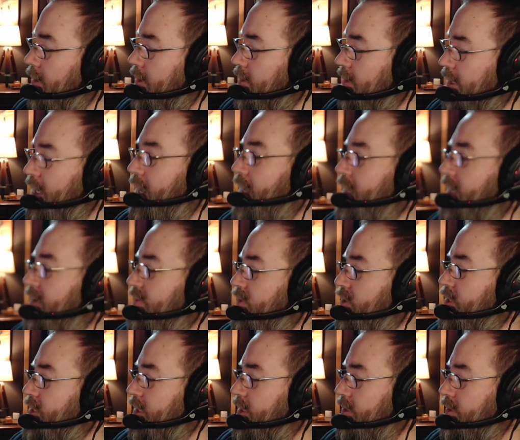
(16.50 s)
Did I Ever
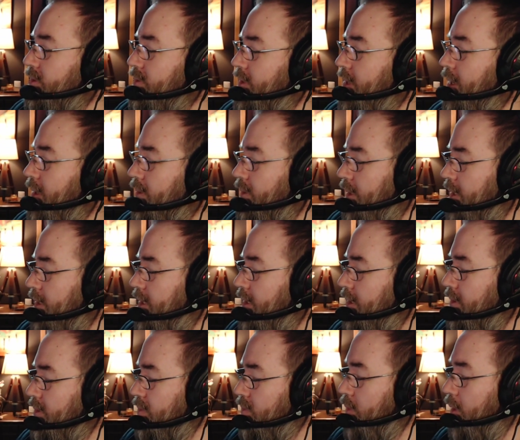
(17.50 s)
Tell You How Lucky
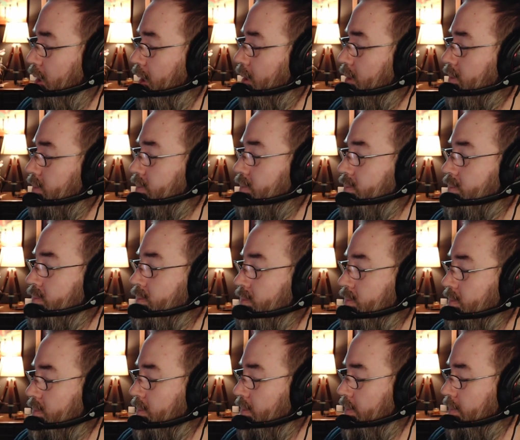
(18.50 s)
You Are?
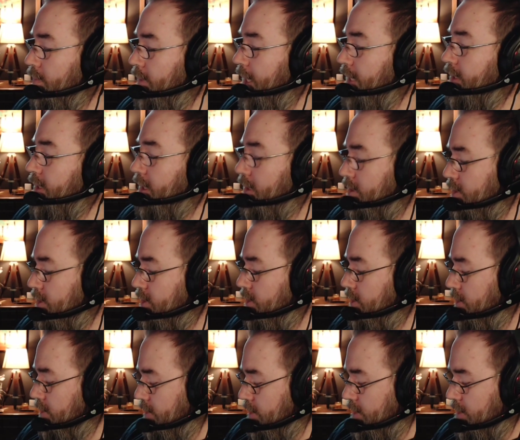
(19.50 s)
By Dr.
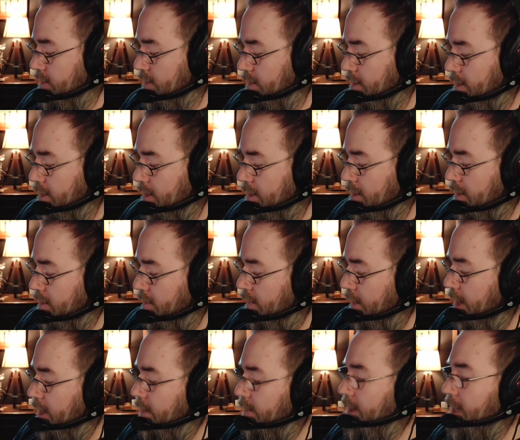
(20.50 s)
Seuss.
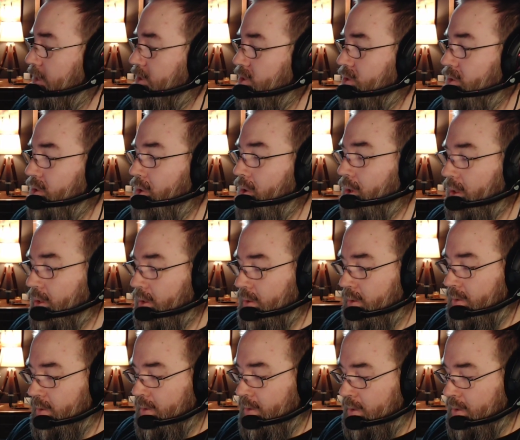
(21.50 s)
Random House, New York.